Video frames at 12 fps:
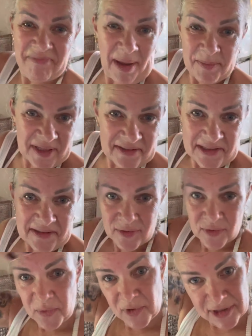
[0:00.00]
I'm not here
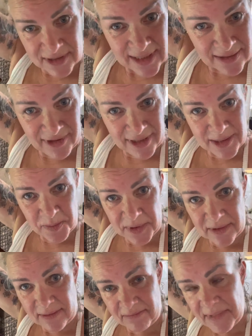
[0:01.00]
to watch Netflix, but
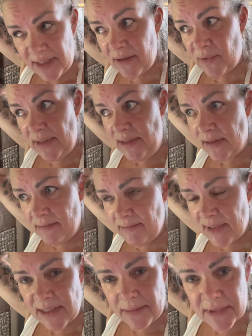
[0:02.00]
anyways,
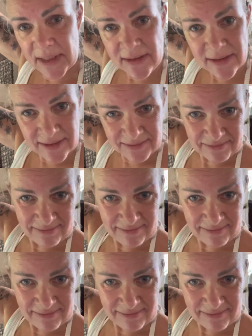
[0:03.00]
some days